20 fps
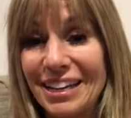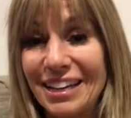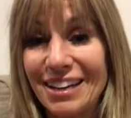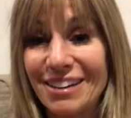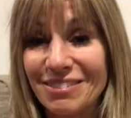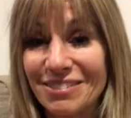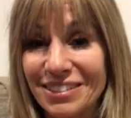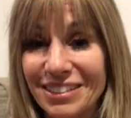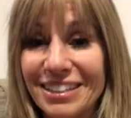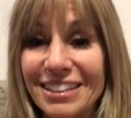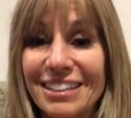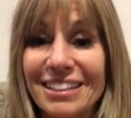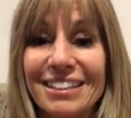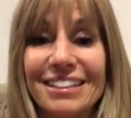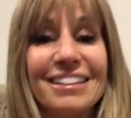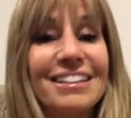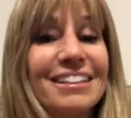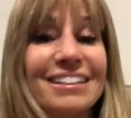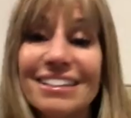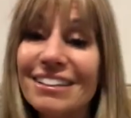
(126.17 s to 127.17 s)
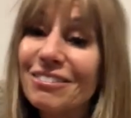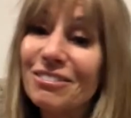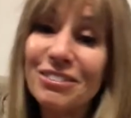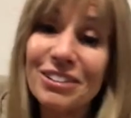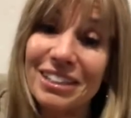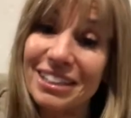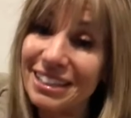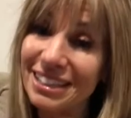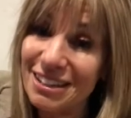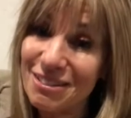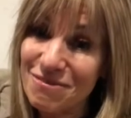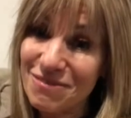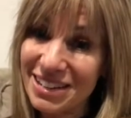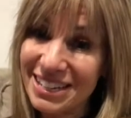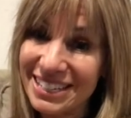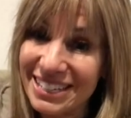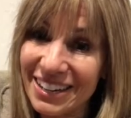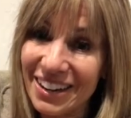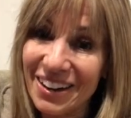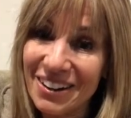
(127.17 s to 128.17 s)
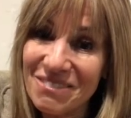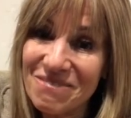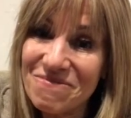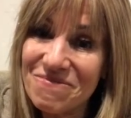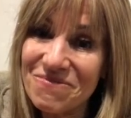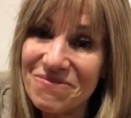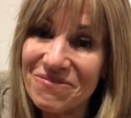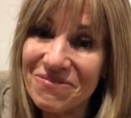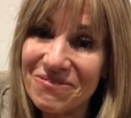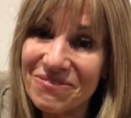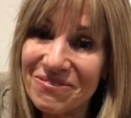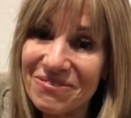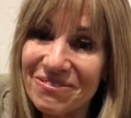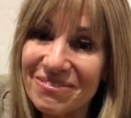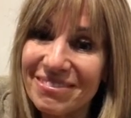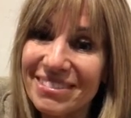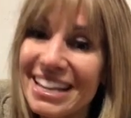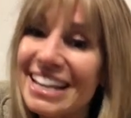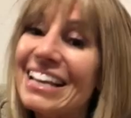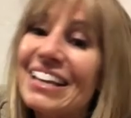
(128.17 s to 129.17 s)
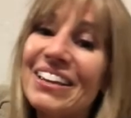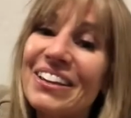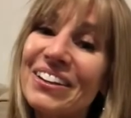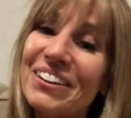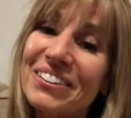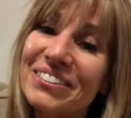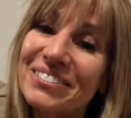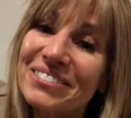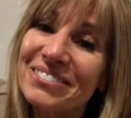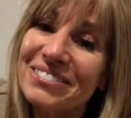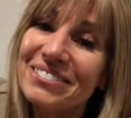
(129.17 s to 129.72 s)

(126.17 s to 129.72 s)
And I really, really love my job. Thank you.